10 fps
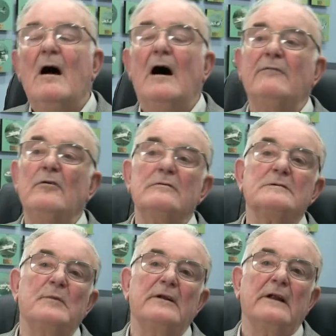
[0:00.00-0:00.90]
I've always
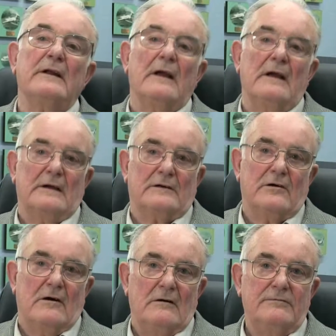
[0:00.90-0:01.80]
been in
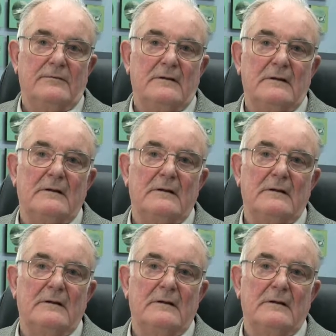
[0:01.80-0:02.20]
aircraft.